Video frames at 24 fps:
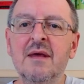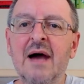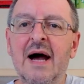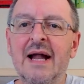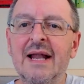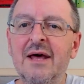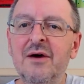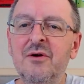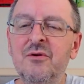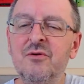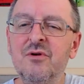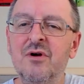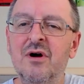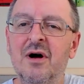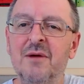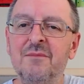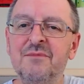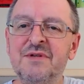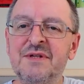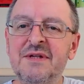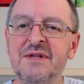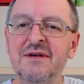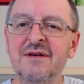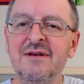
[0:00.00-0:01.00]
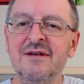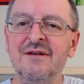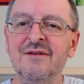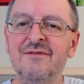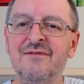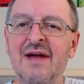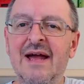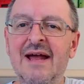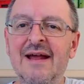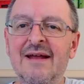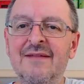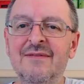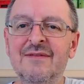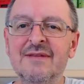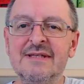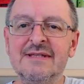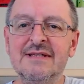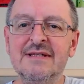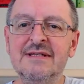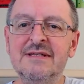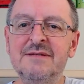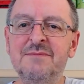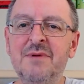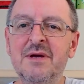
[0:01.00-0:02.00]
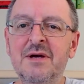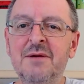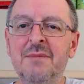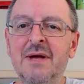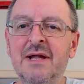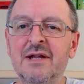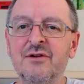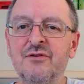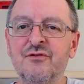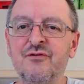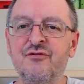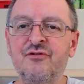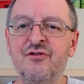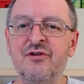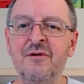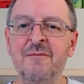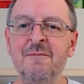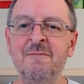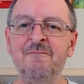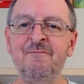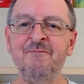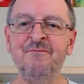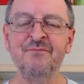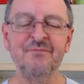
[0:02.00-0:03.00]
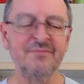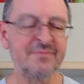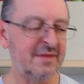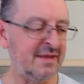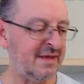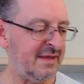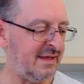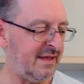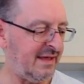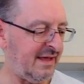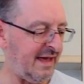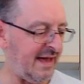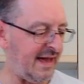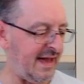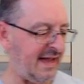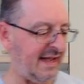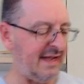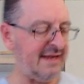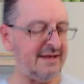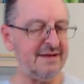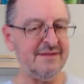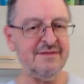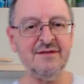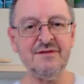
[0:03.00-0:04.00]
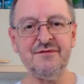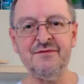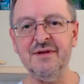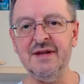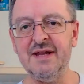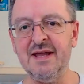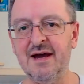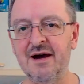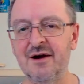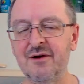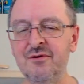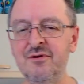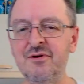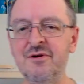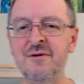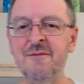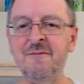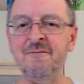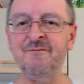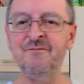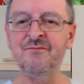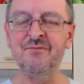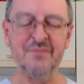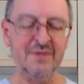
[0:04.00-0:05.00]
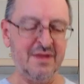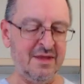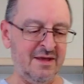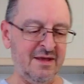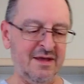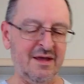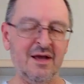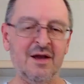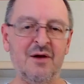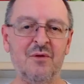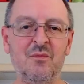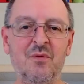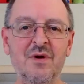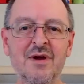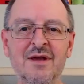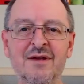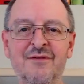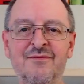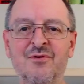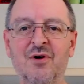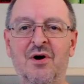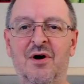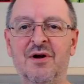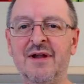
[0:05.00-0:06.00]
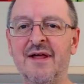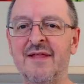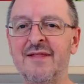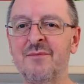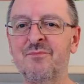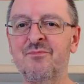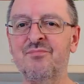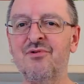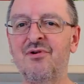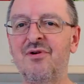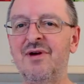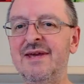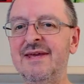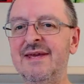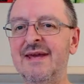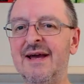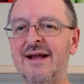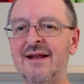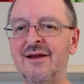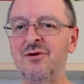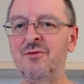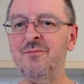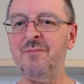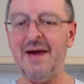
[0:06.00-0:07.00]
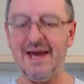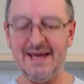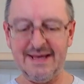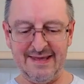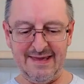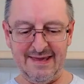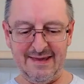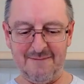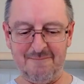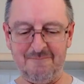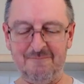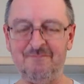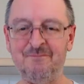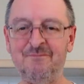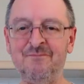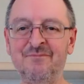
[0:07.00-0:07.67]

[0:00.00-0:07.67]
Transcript: Hello, I'm Steve and this is Bit of Munch. And in this video, we've got another bright yellow packet.